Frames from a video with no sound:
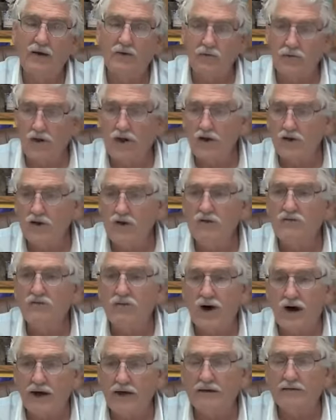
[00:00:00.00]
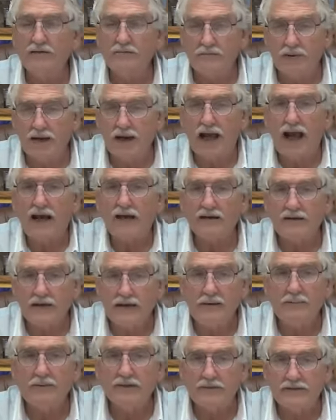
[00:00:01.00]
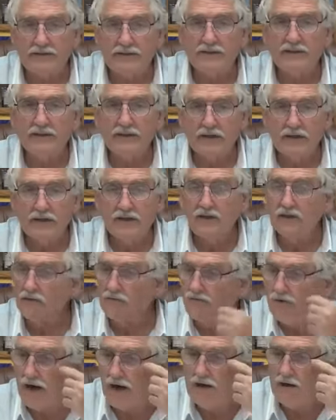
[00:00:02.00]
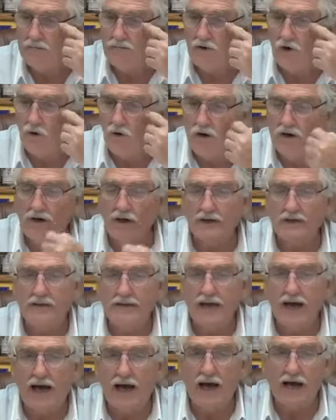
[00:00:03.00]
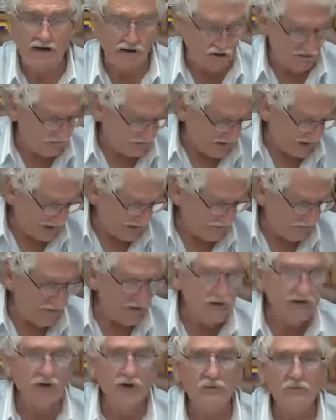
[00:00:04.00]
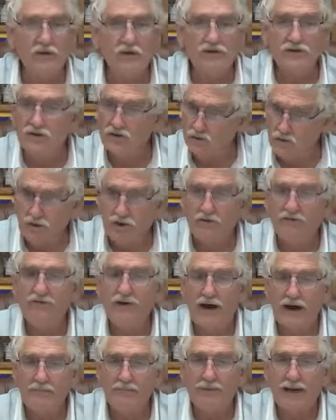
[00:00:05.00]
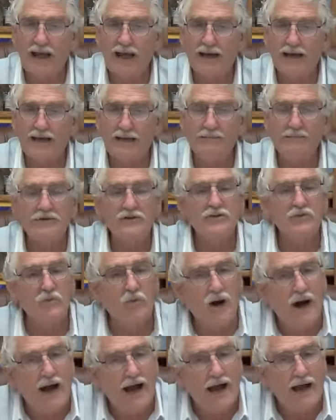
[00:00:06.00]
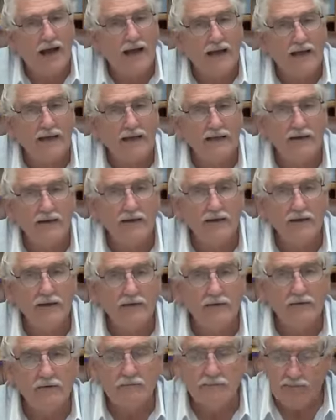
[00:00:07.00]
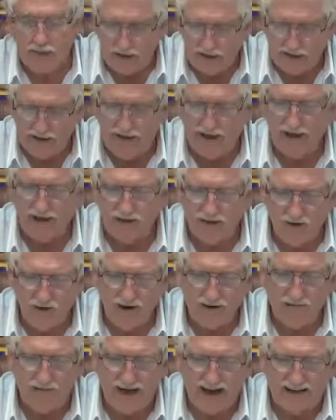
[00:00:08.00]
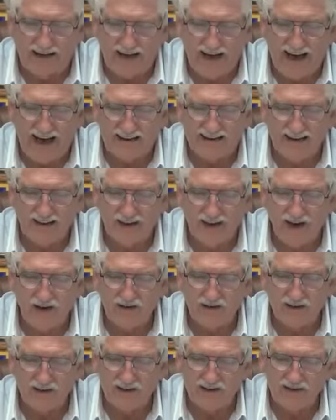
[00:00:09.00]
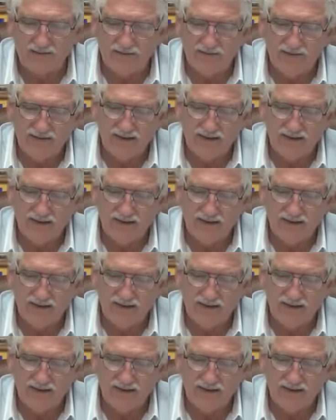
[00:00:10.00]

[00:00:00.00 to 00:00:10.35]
We do find plaque lipids You'll find them growing on the eye. You'll find them in tumors. You will find plaque lipids. Why? And again, going back to acidosis.